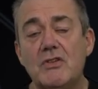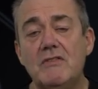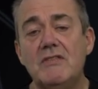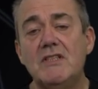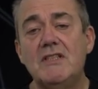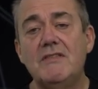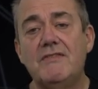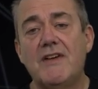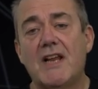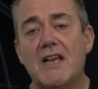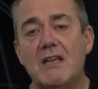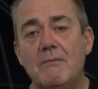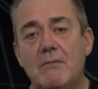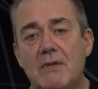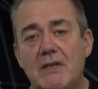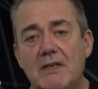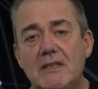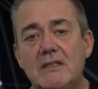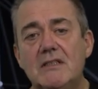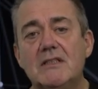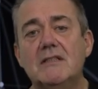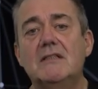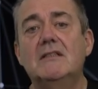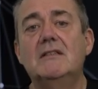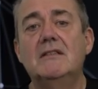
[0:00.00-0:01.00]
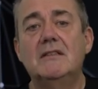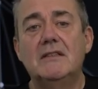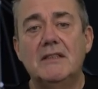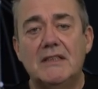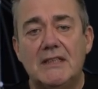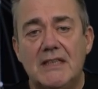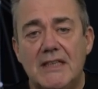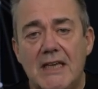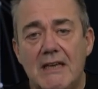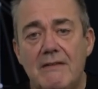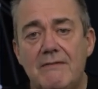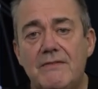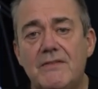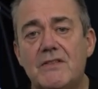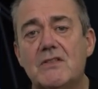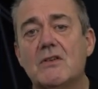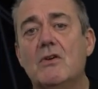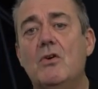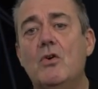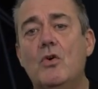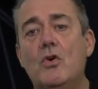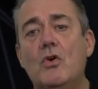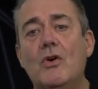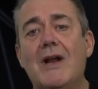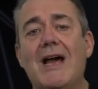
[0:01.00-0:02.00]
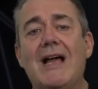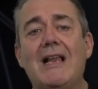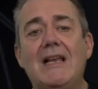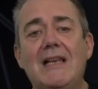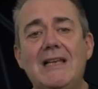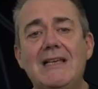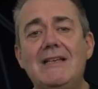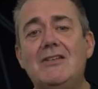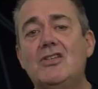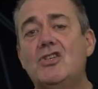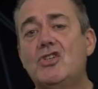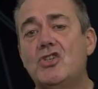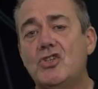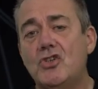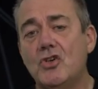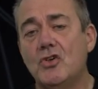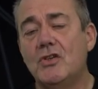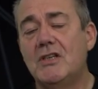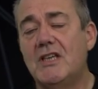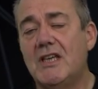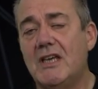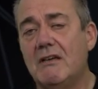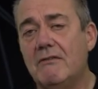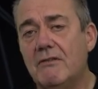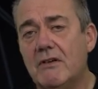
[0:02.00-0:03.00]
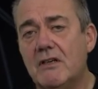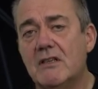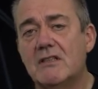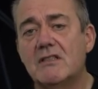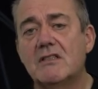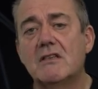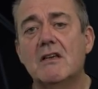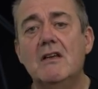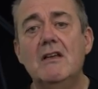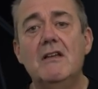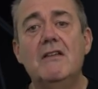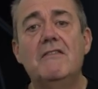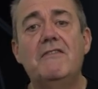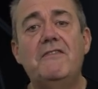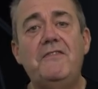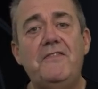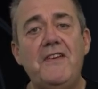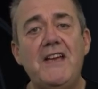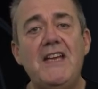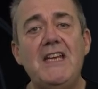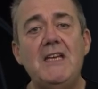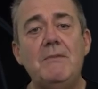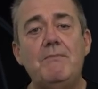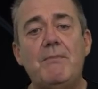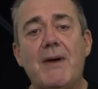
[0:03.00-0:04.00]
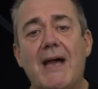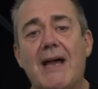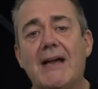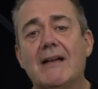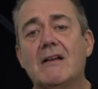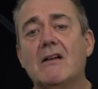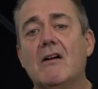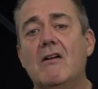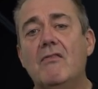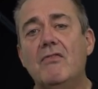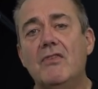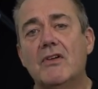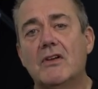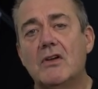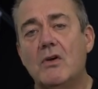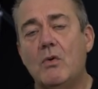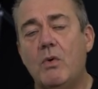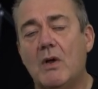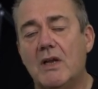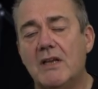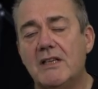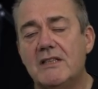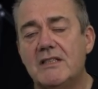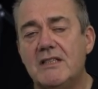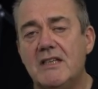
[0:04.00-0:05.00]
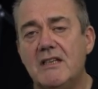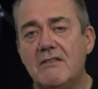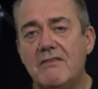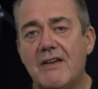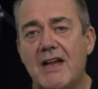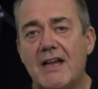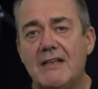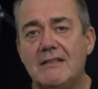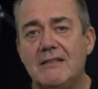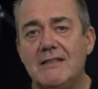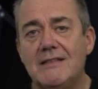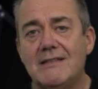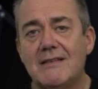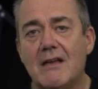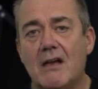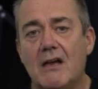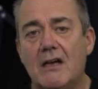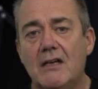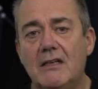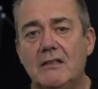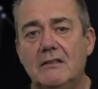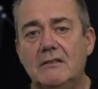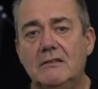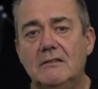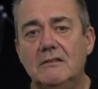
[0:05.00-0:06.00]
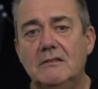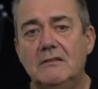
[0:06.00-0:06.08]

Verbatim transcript: driven development gives, or at least should give us, feedback on the quality of our design.